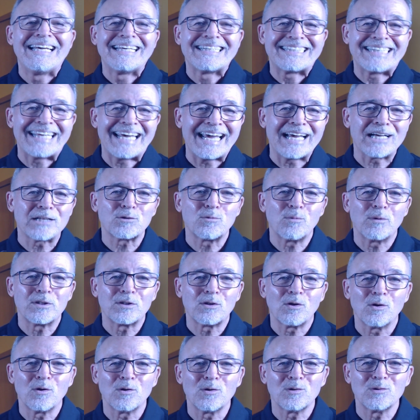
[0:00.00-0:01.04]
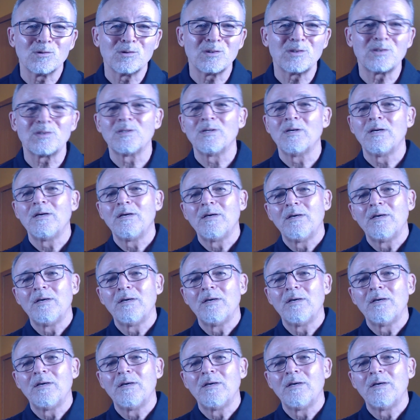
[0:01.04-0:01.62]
Tax returns,